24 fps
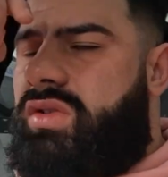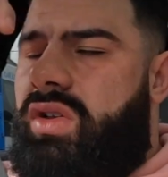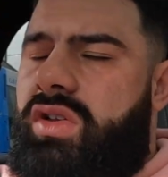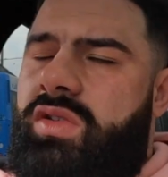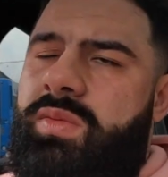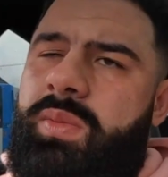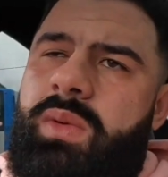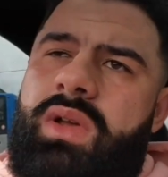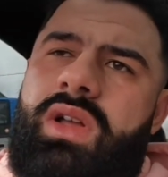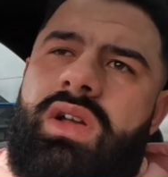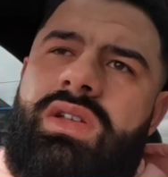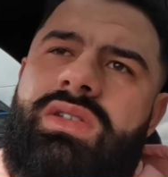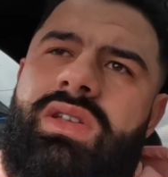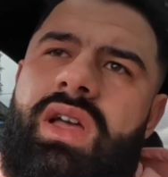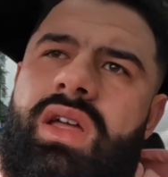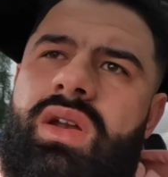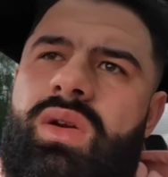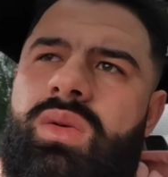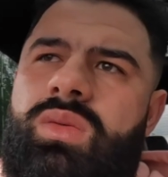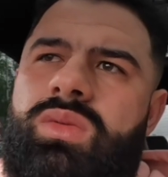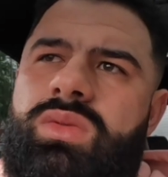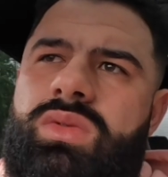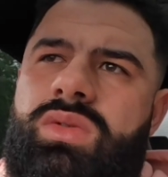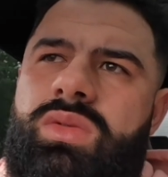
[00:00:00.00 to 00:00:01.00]
just because I
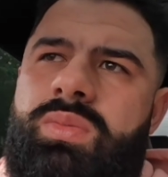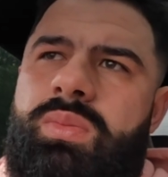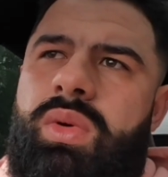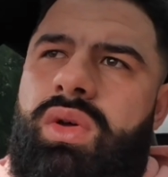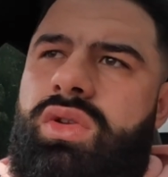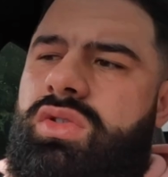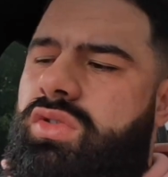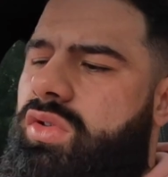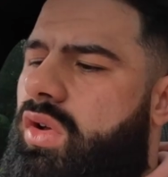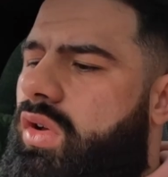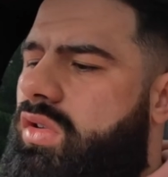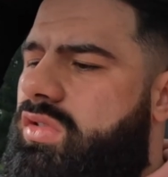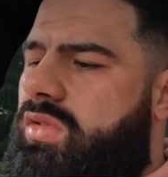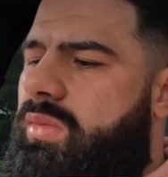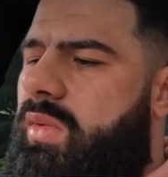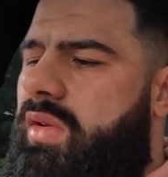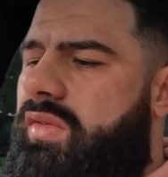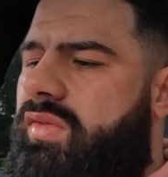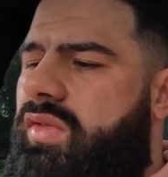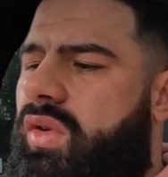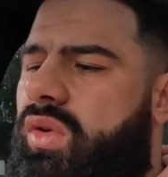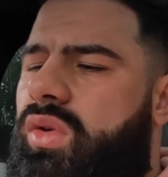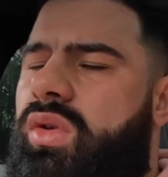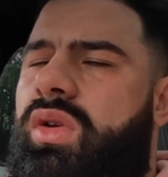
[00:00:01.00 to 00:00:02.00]
don't put sauce on
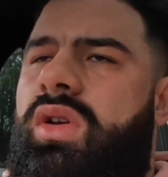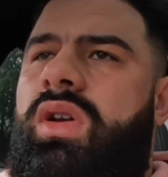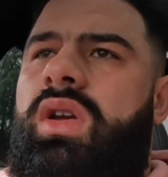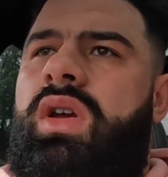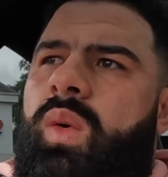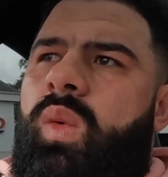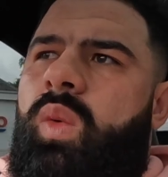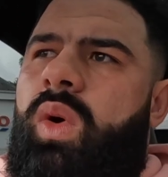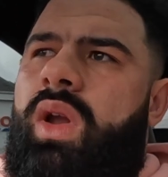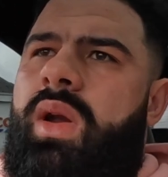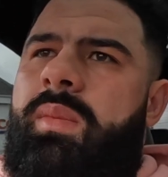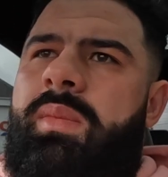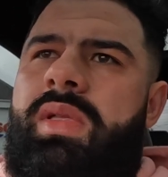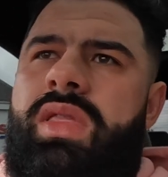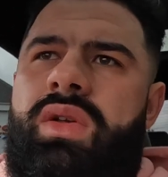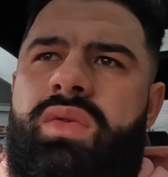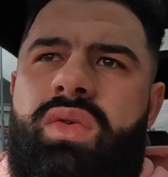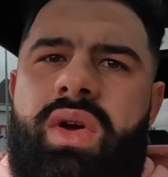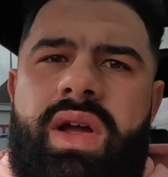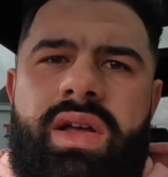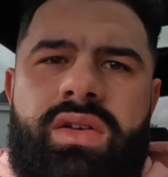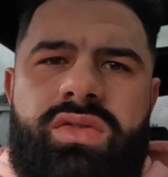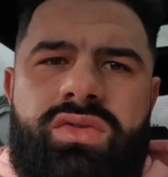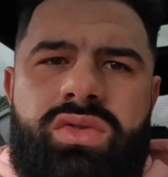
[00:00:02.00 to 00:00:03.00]
my food, when I'm in the
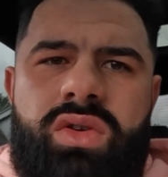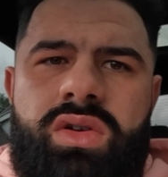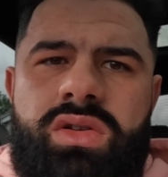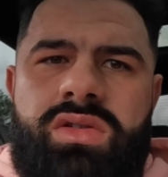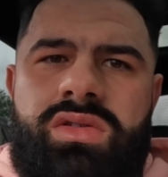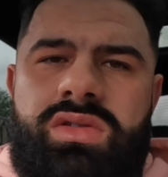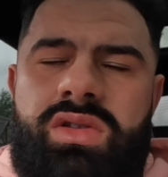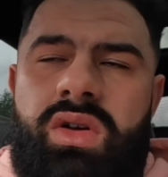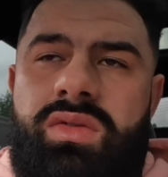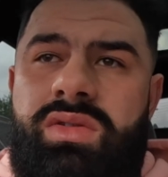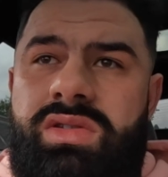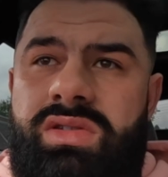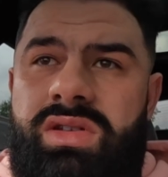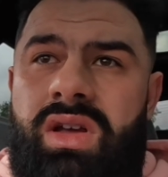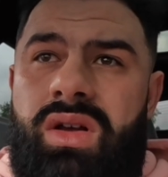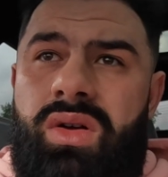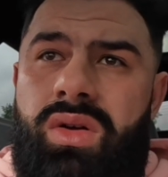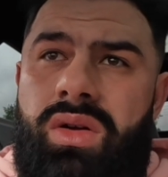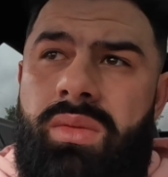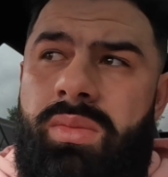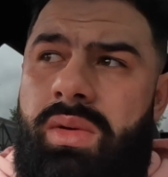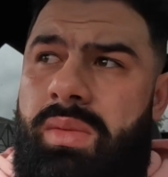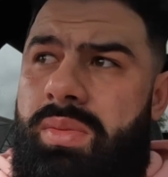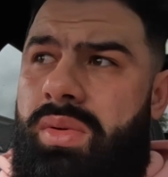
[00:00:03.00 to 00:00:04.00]
restaurants, obviously I'm
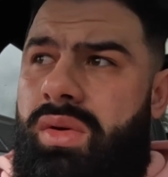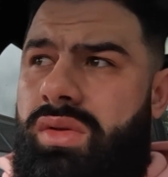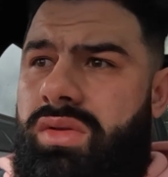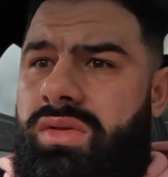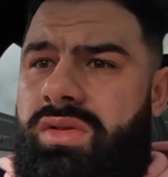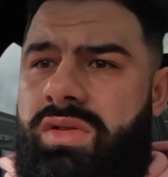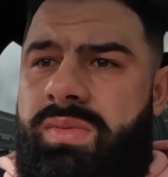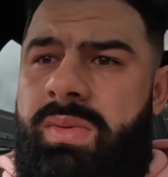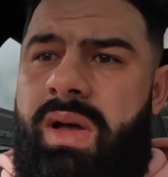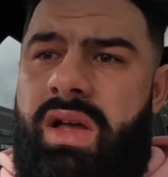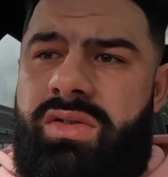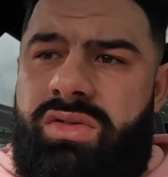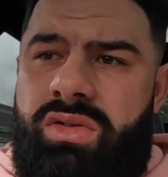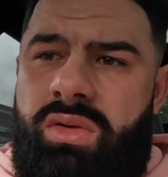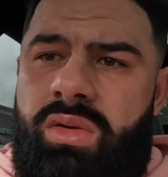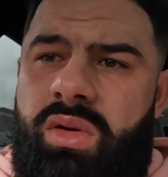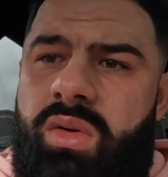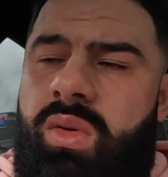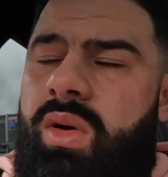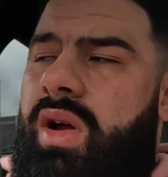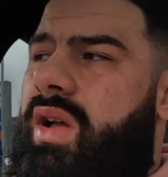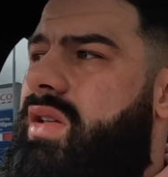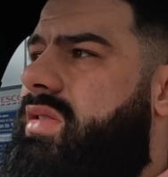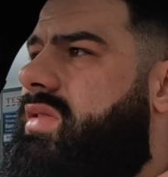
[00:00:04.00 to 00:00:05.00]
gonna be putting special
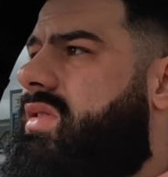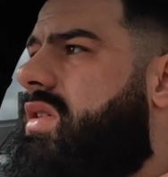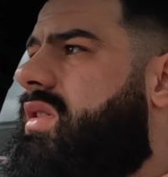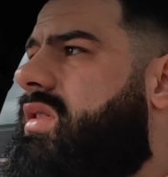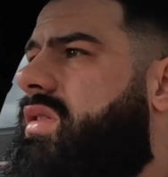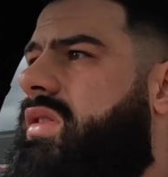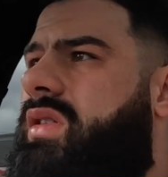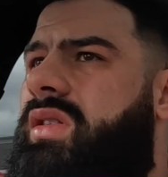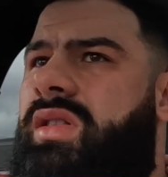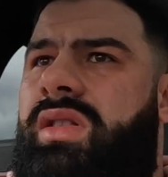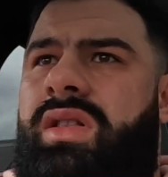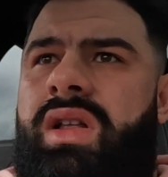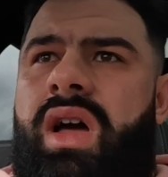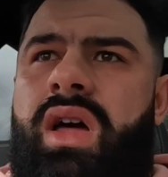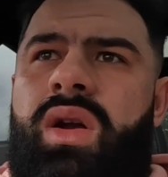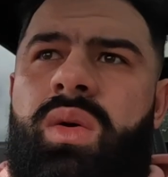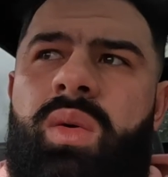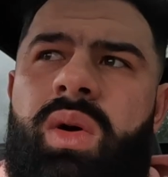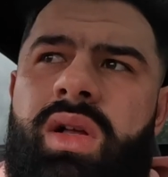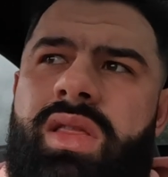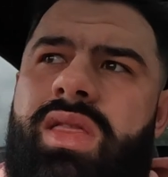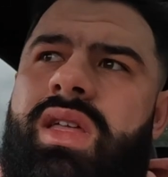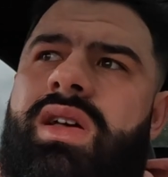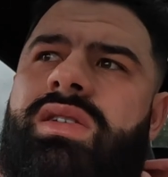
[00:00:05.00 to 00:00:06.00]
requests in. I
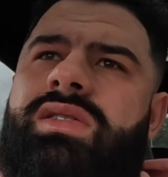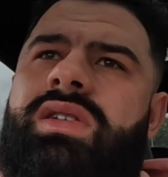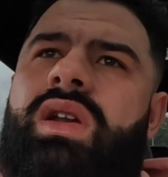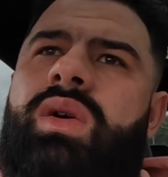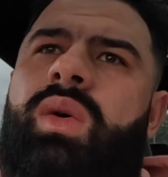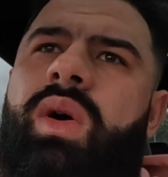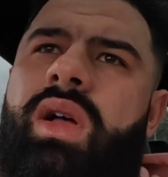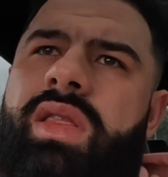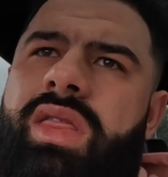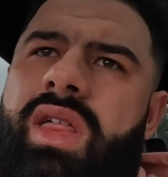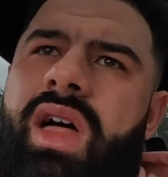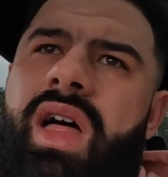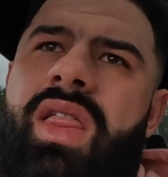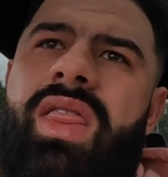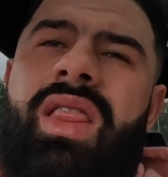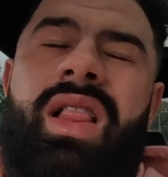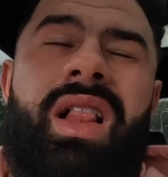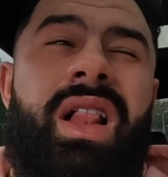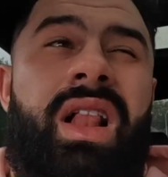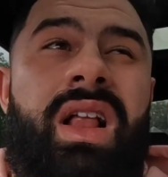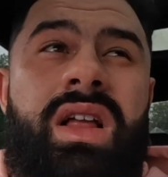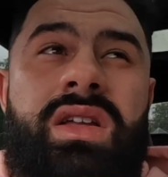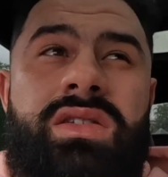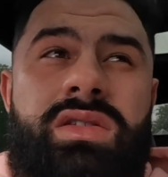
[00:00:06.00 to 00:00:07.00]
don't want this, I don't want that.
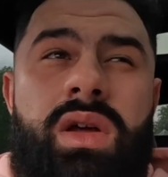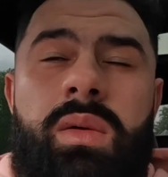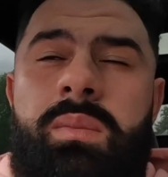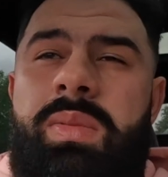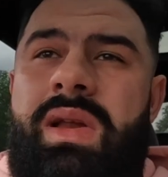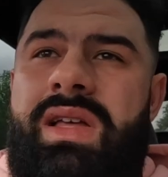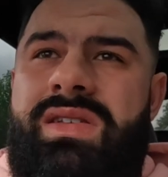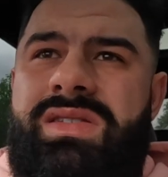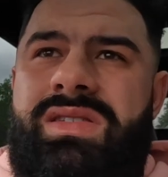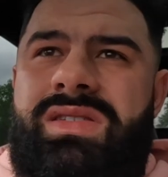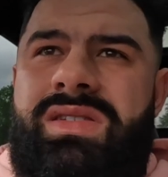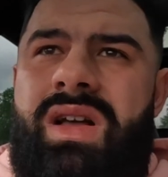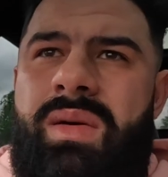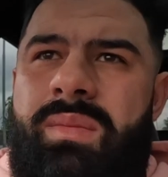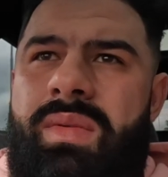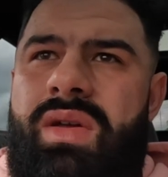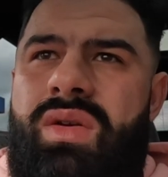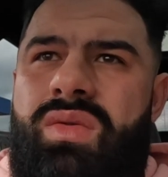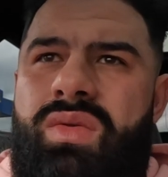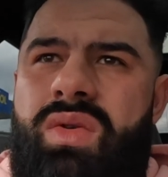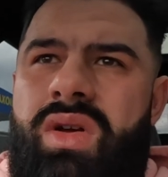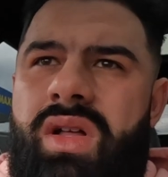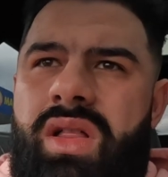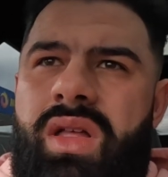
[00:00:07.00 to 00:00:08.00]
Some places can
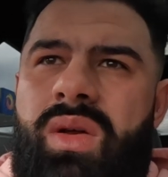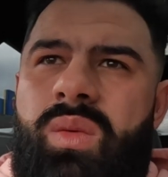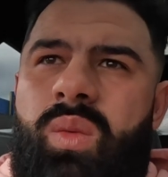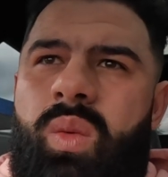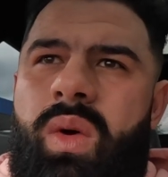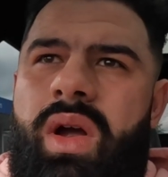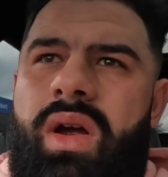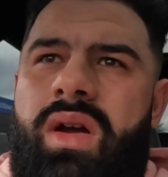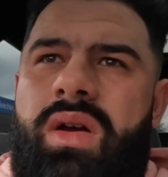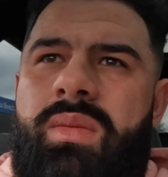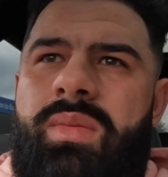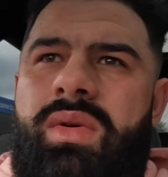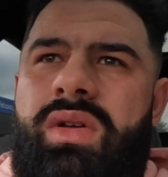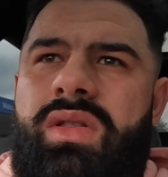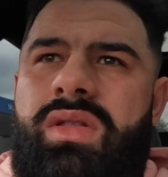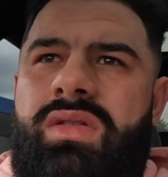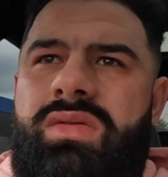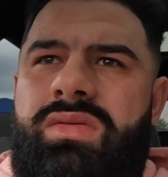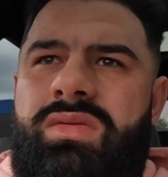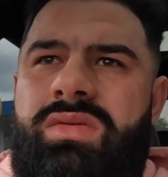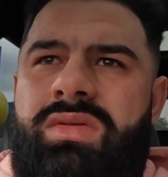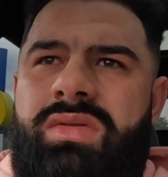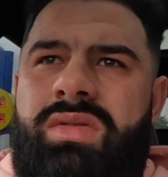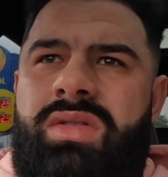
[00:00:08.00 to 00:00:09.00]
be really weird about
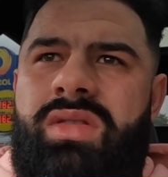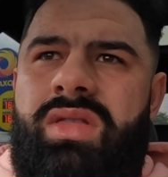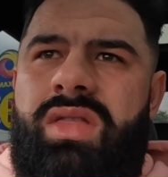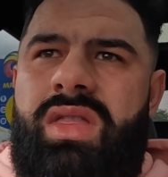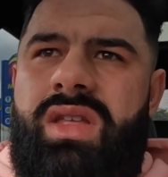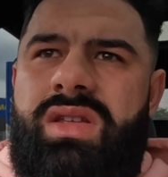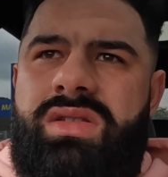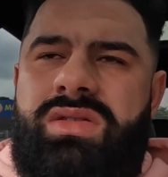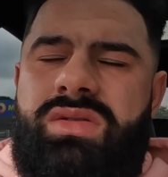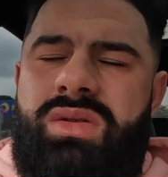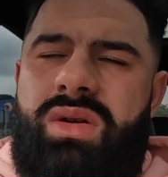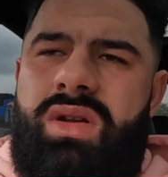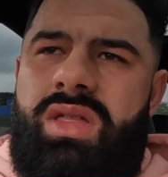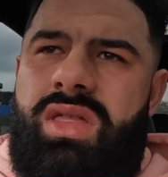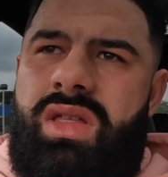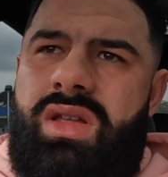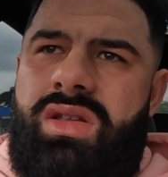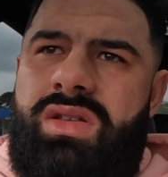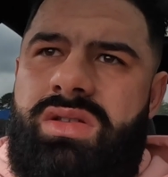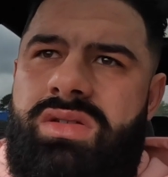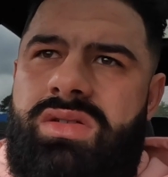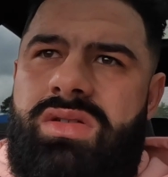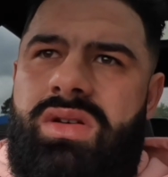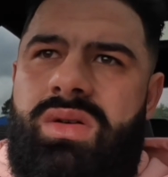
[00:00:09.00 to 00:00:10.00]
these sort of
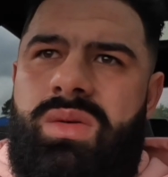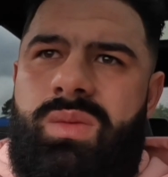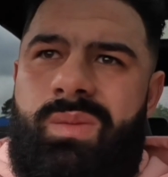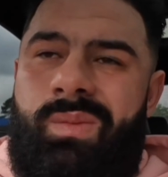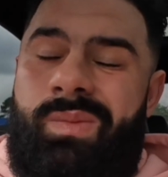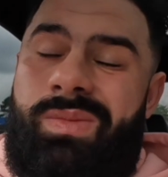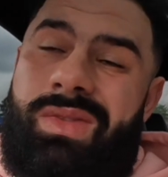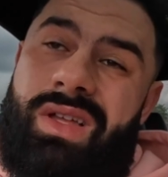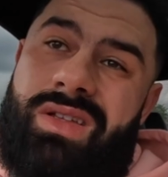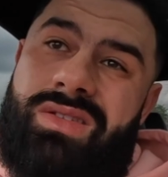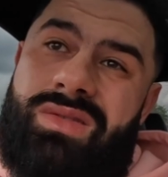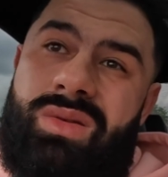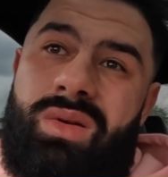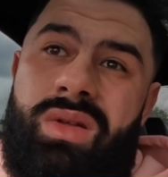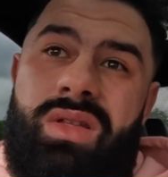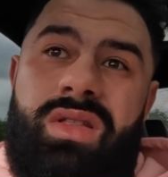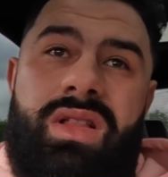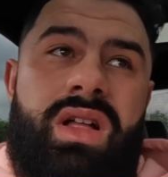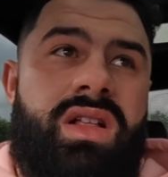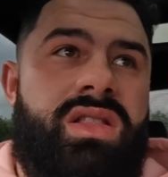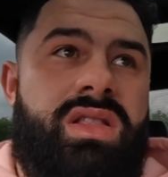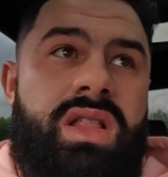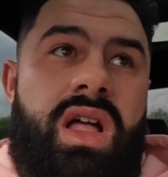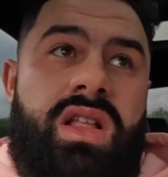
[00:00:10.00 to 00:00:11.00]
things, so
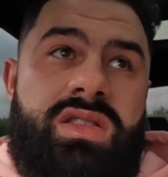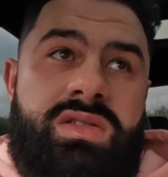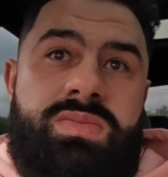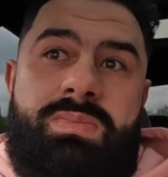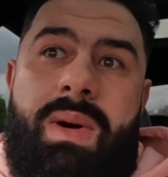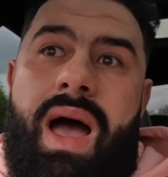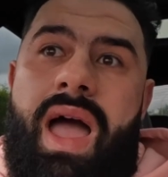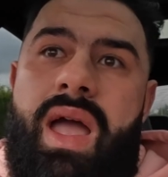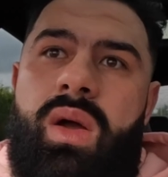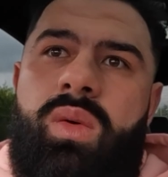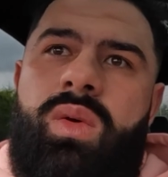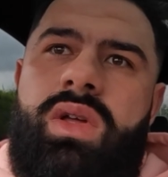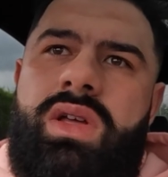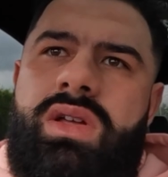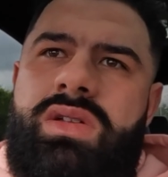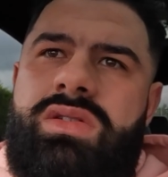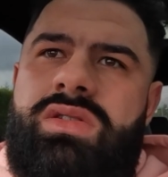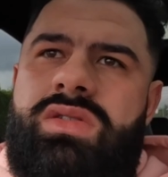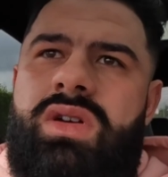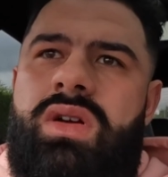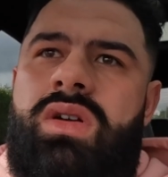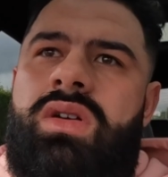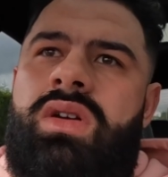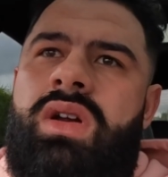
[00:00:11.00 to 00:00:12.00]
that's my only
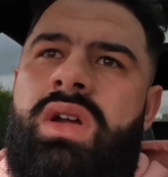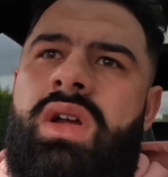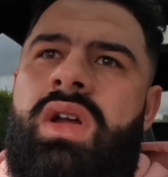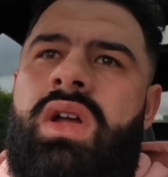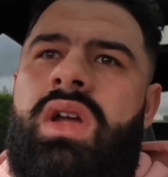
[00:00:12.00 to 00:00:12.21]
concern.